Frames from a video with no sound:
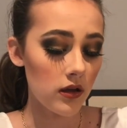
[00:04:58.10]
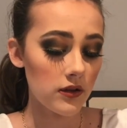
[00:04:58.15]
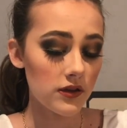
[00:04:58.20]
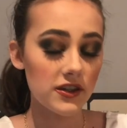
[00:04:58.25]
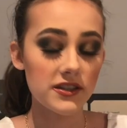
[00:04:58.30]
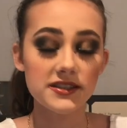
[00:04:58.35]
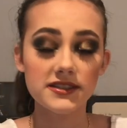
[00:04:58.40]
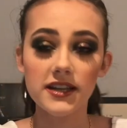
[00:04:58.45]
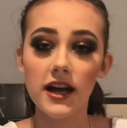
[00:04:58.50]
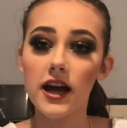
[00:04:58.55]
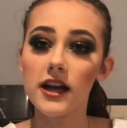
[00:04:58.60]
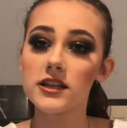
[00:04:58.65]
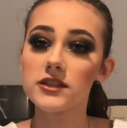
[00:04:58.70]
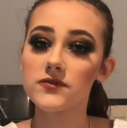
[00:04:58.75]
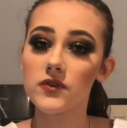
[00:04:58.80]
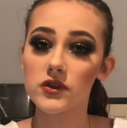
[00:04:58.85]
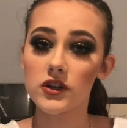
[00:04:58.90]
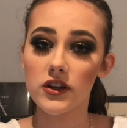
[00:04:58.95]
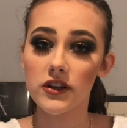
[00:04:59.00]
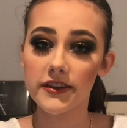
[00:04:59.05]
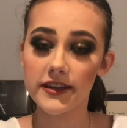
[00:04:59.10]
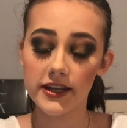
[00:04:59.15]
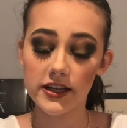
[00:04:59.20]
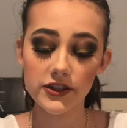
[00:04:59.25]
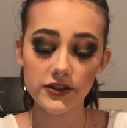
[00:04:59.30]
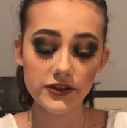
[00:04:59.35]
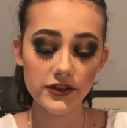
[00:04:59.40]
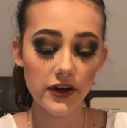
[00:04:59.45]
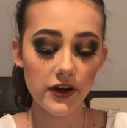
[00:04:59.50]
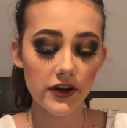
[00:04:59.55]
the size for the
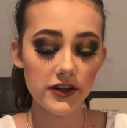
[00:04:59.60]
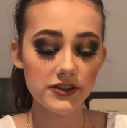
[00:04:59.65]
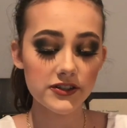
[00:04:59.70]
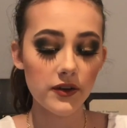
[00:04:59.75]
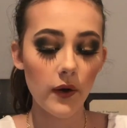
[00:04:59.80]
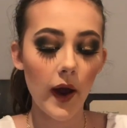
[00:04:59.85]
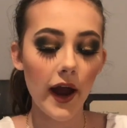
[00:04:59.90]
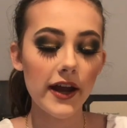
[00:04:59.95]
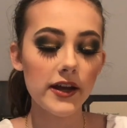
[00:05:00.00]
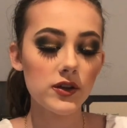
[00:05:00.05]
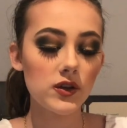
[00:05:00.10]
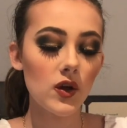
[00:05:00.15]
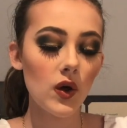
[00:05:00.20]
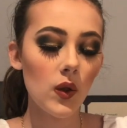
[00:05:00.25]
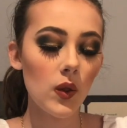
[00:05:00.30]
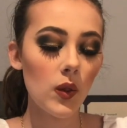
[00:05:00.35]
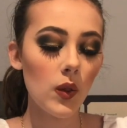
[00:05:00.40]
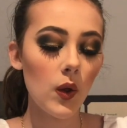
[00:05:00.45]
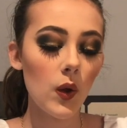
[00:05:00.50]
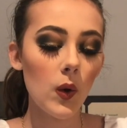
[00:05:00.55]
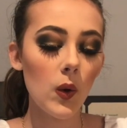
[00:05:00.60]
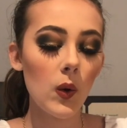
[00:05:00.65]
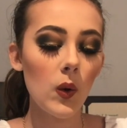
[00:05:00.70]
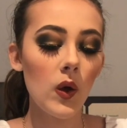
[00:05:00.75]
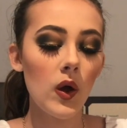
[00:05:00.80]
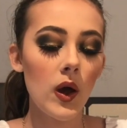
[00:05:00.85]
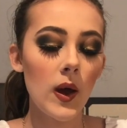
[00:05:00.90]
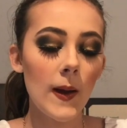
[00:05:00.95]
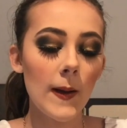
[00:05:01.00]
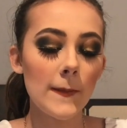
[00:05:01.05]
t-shirt. So I don't
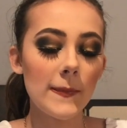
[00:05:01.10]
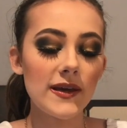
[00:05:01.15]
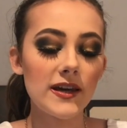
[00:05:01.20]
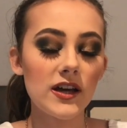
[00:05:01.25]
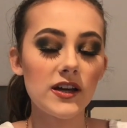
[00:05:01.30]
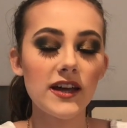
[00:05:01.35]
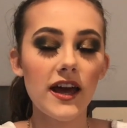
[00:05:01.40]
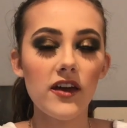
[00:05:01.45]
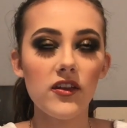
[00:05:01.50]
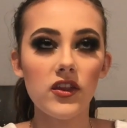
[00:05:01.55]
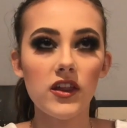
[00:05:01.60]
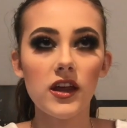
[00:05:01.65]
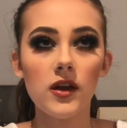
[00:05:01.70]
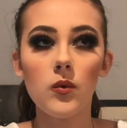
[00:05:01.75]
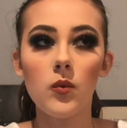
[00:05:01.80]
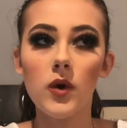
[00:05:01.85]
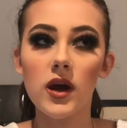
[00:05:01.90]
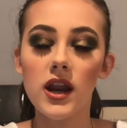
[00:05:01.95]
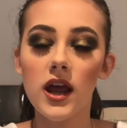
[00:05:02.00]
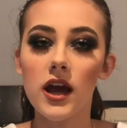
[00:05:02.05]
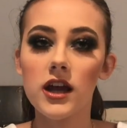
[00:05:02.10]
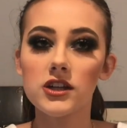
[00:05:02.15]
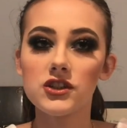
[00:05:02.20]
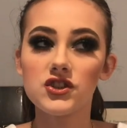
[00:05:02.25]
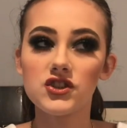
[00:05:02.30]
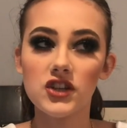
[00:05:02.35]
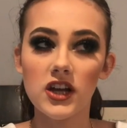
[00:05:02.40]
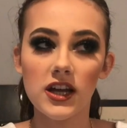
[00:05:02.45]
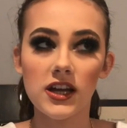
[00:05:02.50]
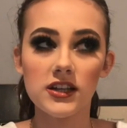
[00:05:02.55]
know, because I think when I
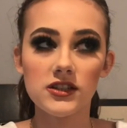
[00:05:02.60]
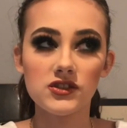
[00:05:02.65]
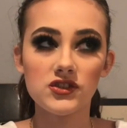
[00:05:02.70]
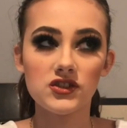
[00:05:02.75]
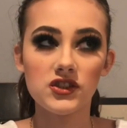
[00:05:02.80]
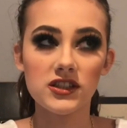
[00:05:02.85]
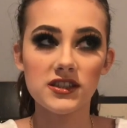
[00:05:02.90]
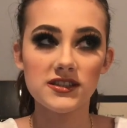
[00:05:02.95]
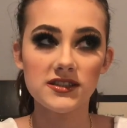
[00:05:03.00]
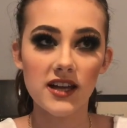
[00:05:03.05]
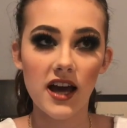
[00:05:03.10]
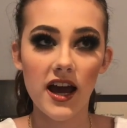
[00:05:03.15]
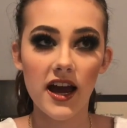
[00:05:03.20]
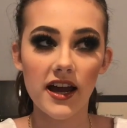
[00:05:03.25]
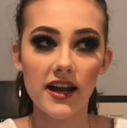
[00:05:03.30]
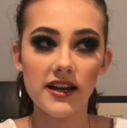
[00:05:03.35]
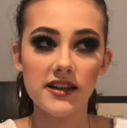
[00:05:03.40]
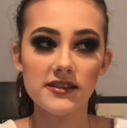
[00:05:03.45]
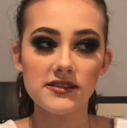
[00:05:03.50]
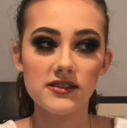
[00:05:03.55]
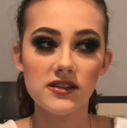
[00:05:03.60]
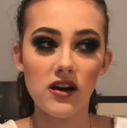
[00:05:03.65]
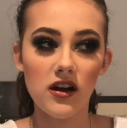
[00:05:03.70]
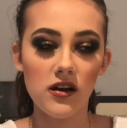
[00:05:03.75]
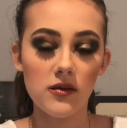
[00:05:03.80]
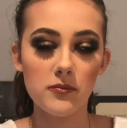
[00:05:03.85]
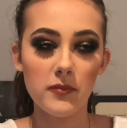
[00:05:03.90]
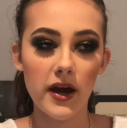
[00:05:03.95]
change the size on